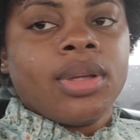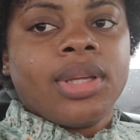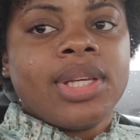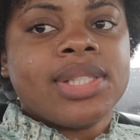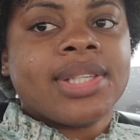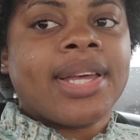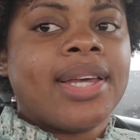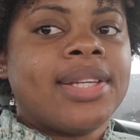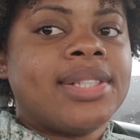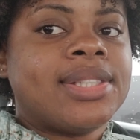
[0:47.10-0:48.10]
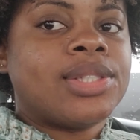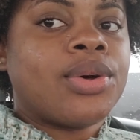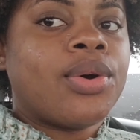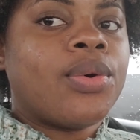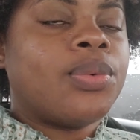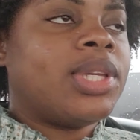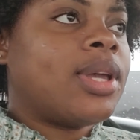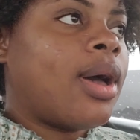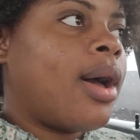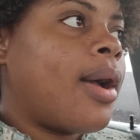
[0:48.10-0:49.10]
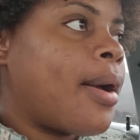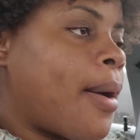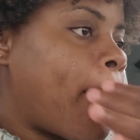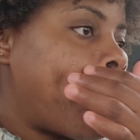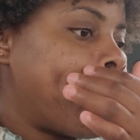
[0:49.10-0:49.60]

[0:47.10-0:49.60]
yes guys so we are